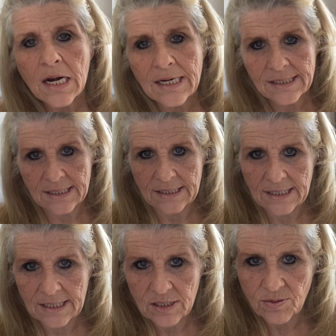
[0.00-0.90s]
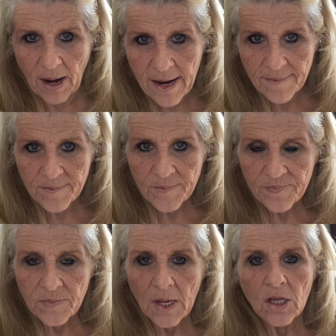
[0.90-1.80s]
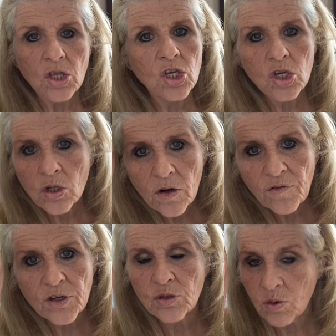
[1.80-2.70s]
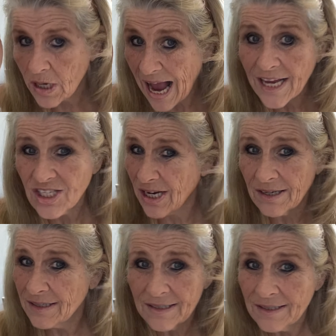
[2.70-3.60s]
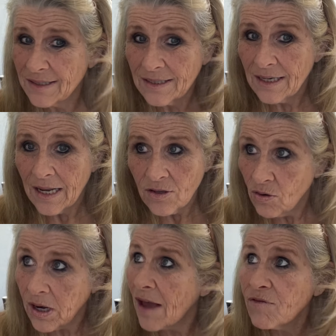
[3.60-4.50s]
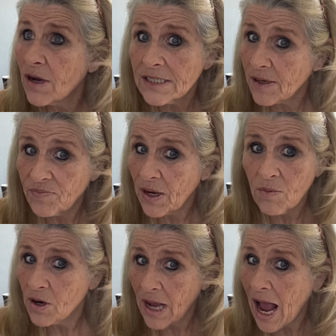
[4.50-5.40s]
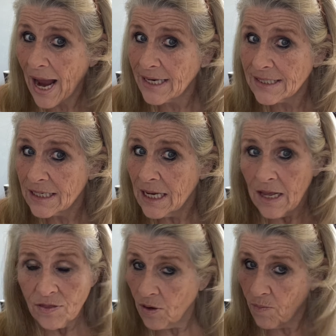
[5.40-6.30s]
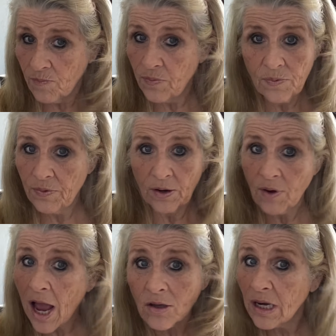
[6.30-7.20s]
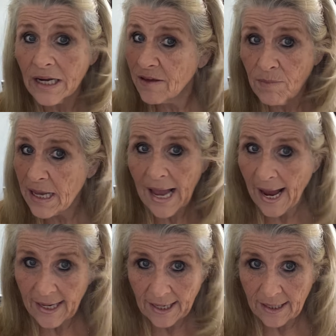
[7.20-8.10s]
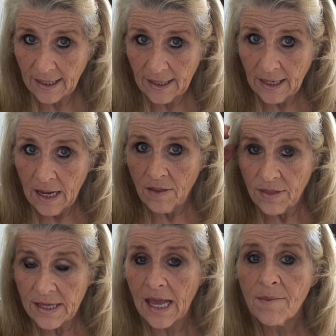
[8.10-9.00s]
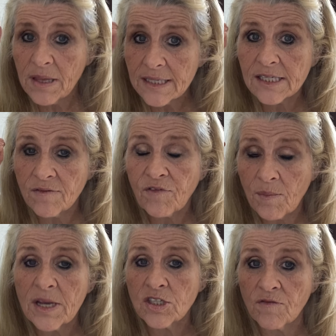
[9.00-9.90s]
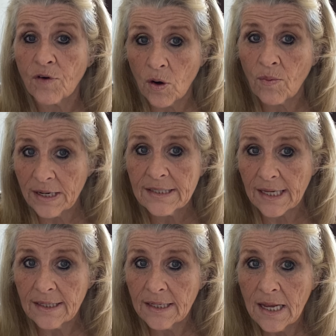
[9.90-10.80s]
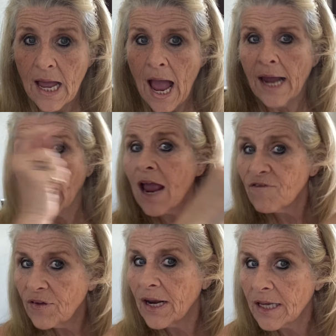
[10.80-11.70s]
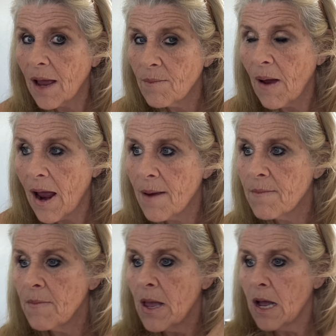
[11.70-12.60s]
listen to this, right, the universe will guide you. Your loved ones up there will guide. They're not going to leave me hanging. They gave me this information for a reason. And I feel like I'm